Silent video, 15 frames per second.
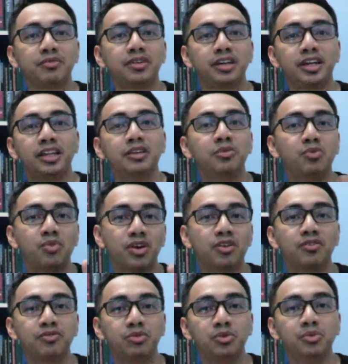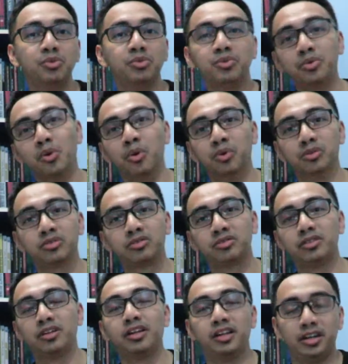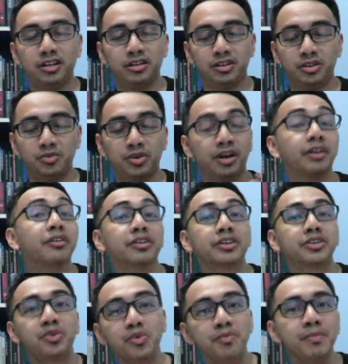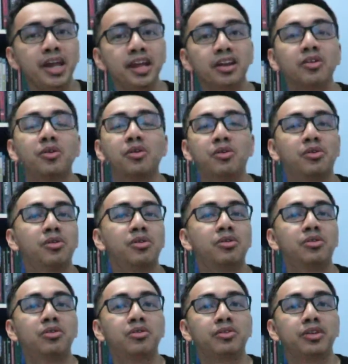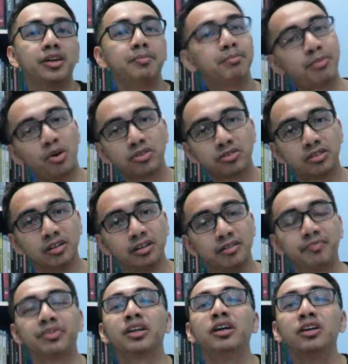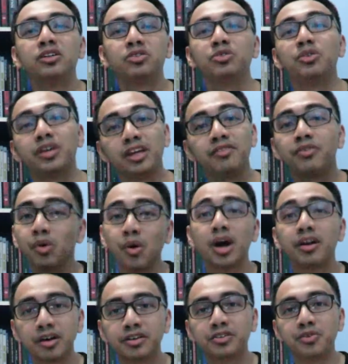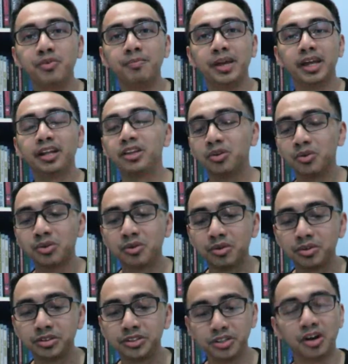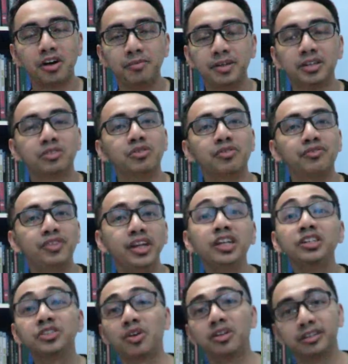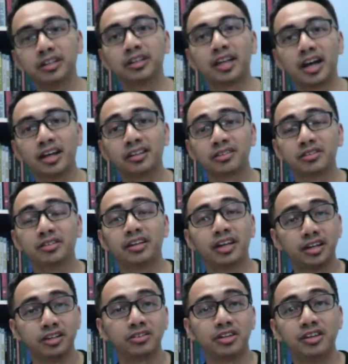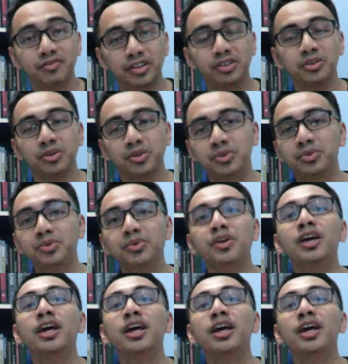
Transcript: either one of two roles. Either you are a crewmate or imposter. So if you are a crewmate, your job is to finish all the tasks that is given to you,